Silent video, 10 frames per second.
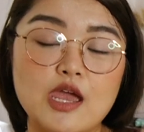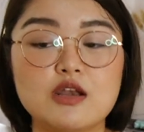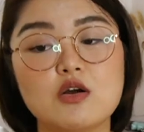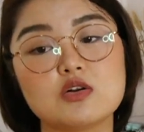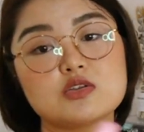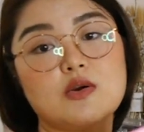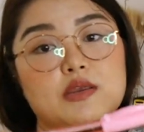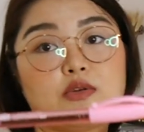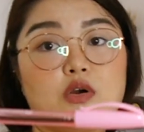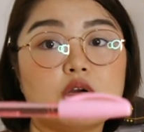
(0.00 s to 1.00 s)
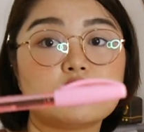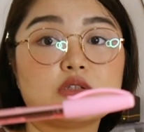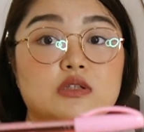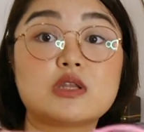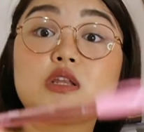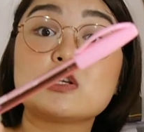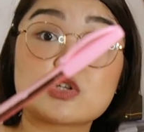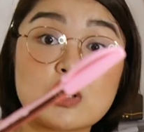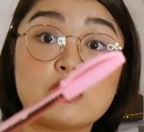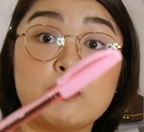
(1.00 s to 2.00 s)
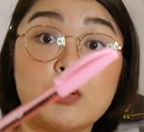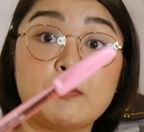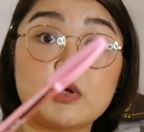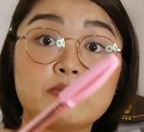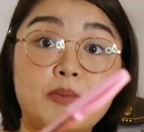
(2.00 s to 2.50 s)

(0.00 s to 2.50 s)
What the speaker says: and also itong traditional ballpoint